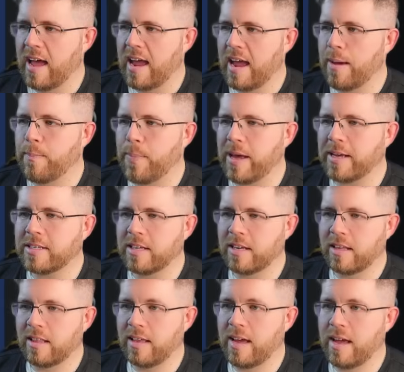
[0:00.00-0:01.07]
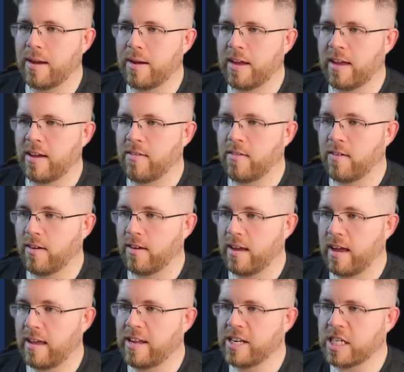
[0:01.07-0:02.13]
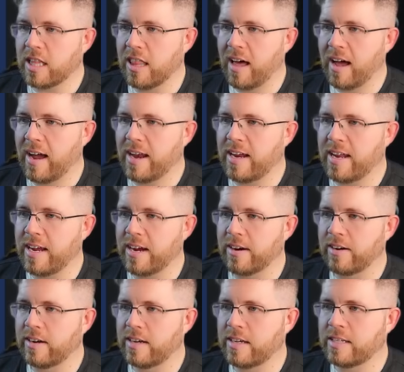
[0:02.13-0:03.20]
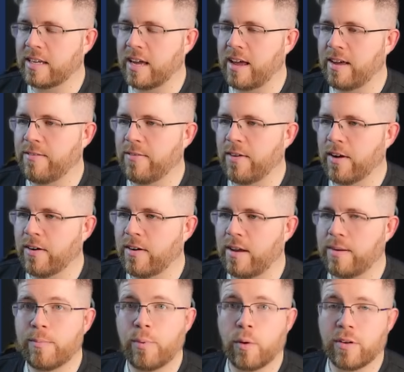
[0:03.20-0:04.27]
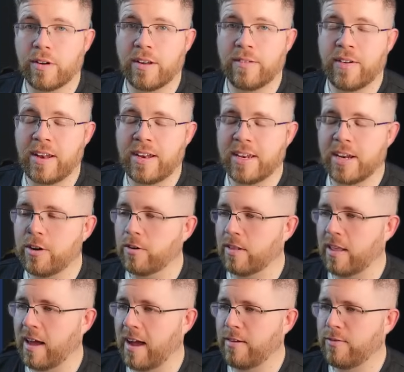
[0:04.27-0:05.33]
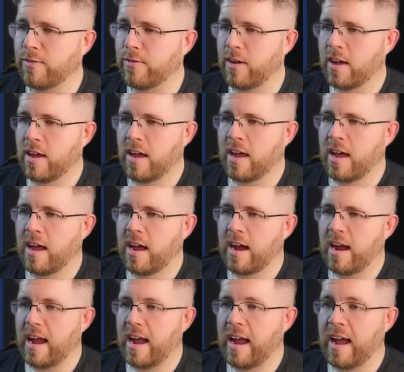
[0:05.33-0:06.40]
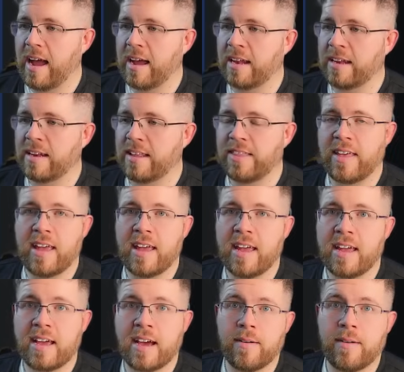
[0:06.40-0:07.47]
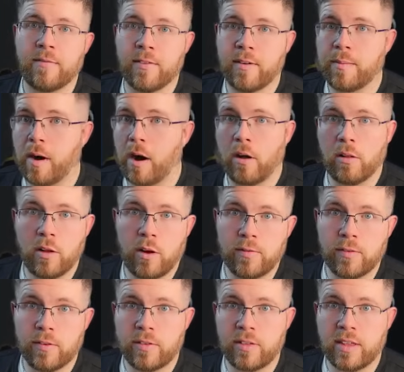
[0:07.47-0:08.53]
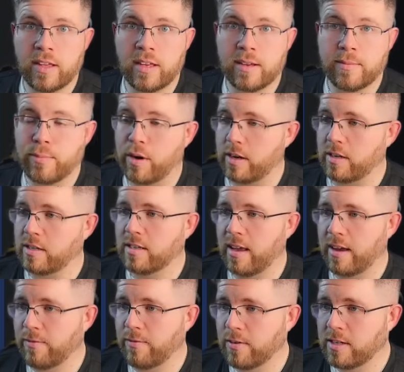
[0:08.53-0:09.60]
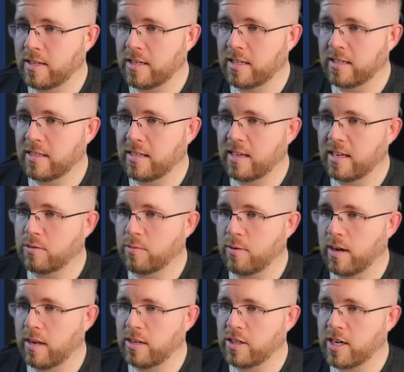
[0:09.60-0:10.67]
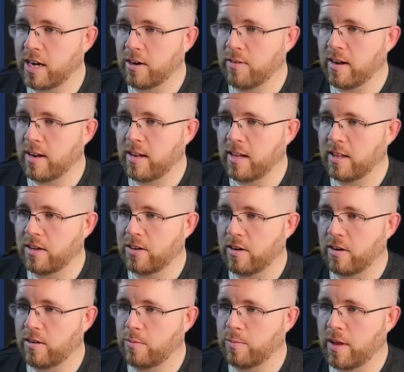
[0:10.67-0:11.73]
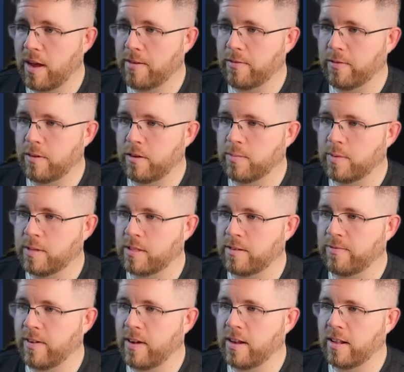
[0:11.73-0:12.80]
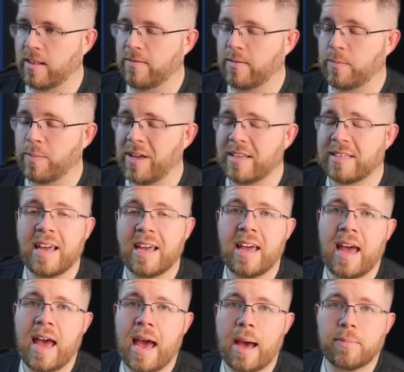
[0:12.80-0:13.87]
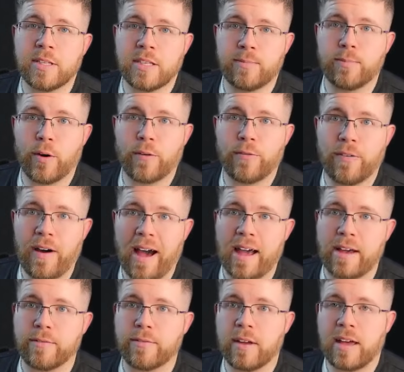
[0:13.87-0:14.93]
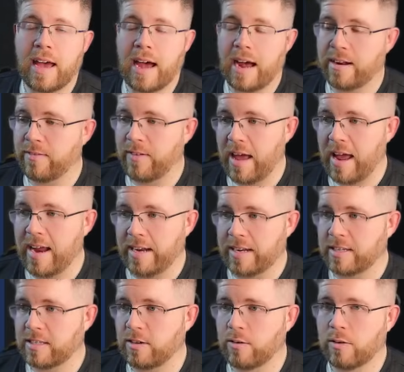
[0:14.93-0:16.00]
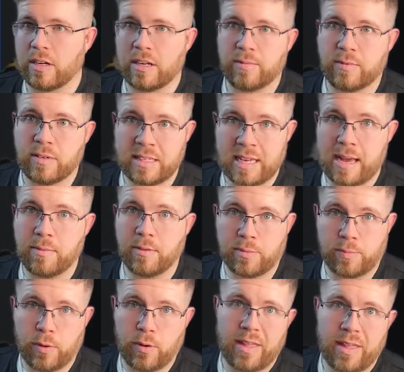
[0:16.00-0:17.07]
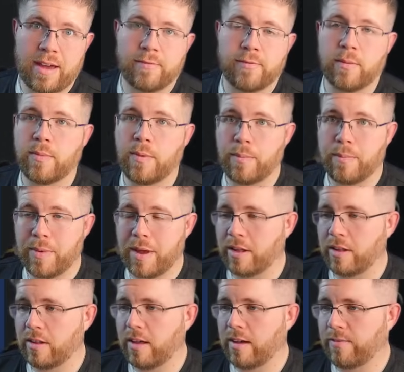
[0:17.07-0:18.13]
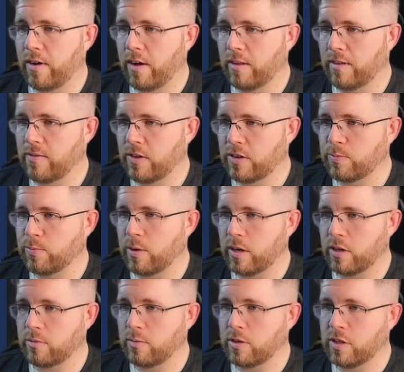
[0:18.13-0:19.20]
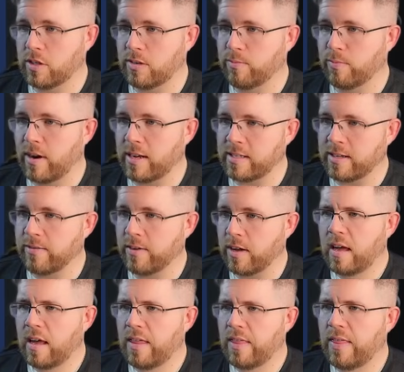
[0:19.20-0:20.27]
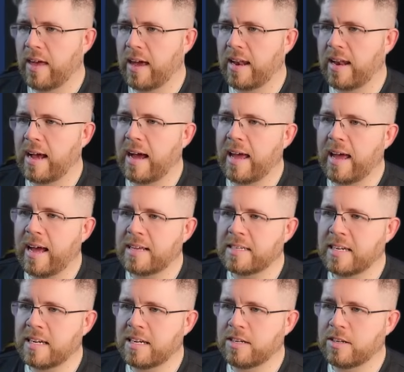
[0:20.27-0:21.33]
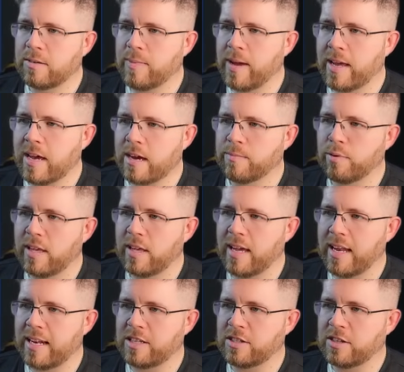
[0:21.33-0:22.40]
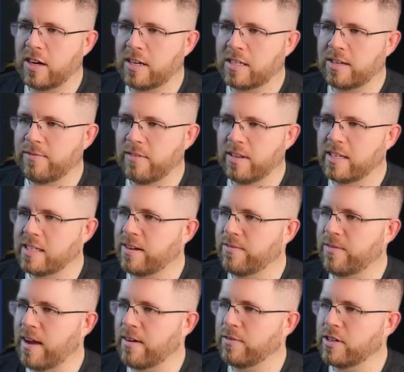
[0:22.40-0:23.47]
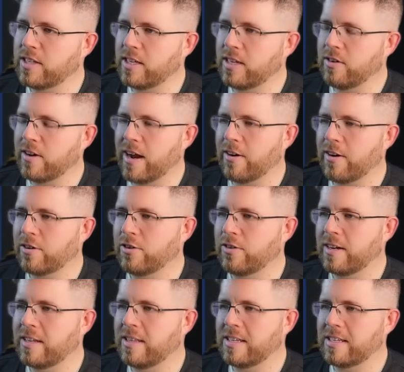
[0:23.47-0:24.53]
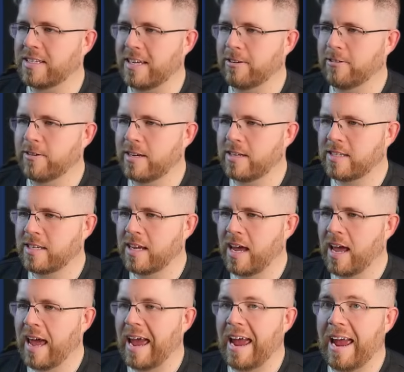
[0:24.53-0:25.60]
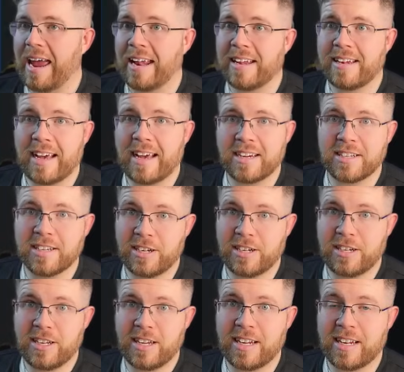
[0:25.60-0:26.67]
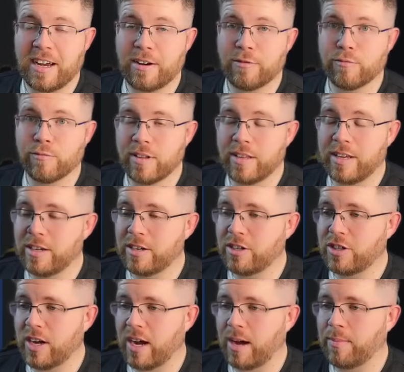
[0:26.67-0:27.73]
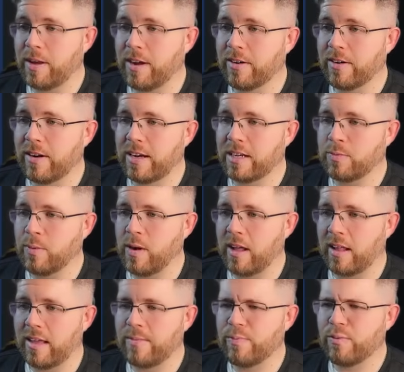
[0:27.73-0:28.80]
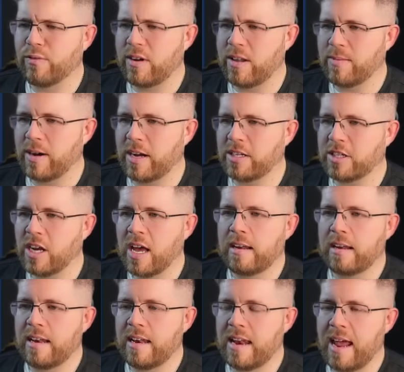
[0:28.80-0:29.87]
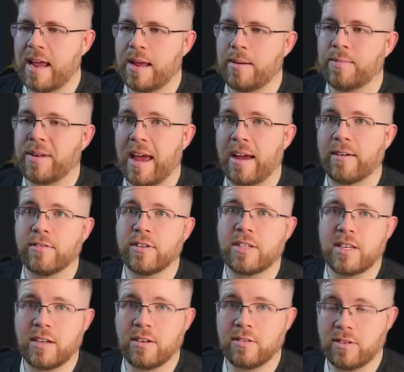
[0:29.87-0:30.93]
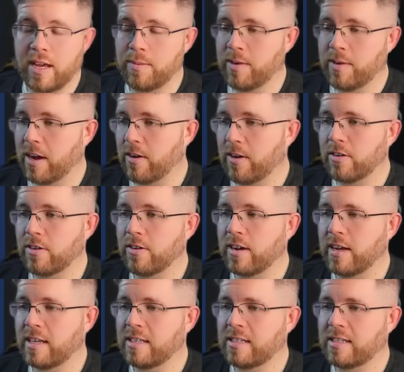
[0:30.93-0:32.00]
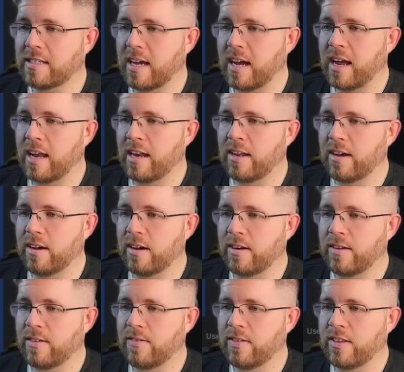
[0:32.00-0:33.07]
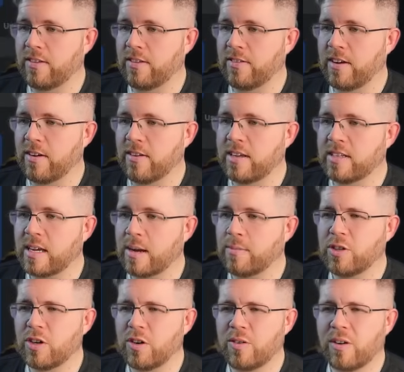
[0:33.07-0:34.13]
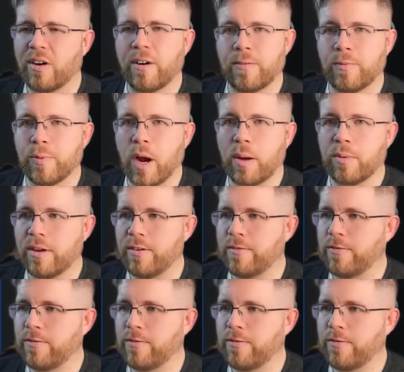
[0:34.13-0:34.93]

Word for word: It basically give each line here is a very important event in her life and they come from all over the books. Like for instance, this one, Jack created Illidar, a new planet for humans and Faye to live in peace, happens in book 5 out of eight. So it was able to pull that from the middle of all of those books, which is impressive. Then I asked it to make a complete and exhaustive list of every single character in the series, and it actually did a really good job here as well. It pretty much named every single named character inside of the series. I'm sure there are probably a